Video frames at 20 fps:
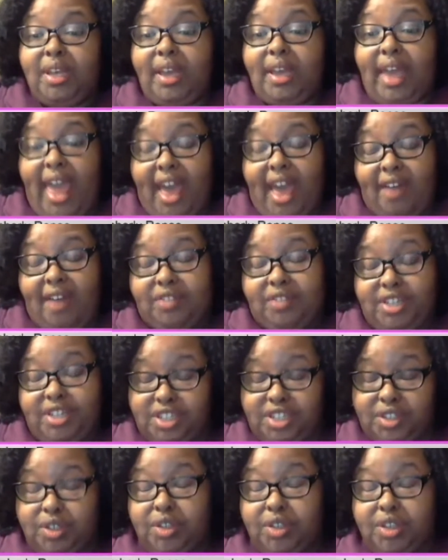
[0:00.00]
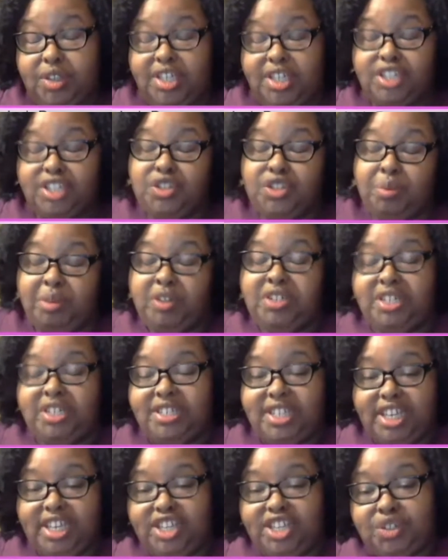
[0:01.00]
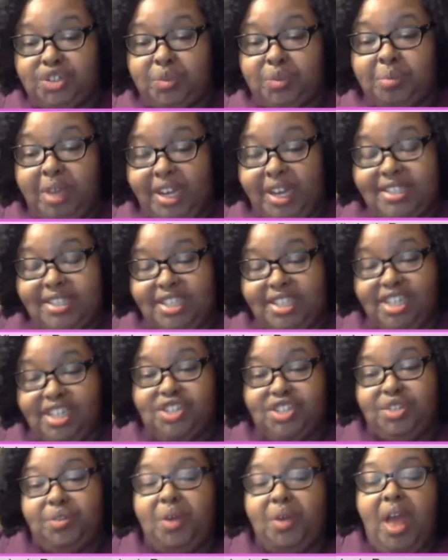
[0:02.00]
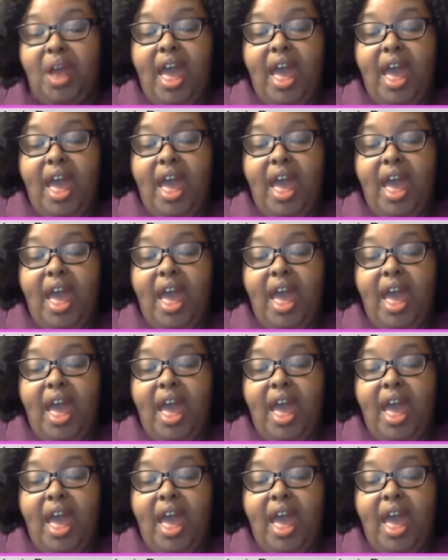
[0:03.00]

have the distribution is the issue, money is the issue.